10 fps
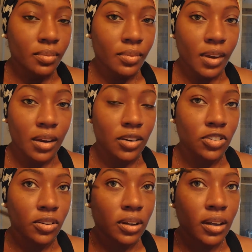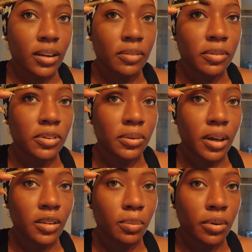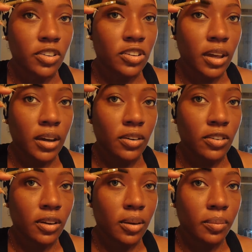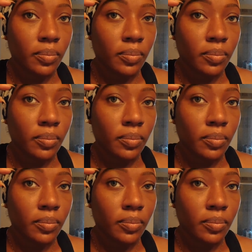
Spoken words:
I didn't show y'all that we do have to brush the hairs up.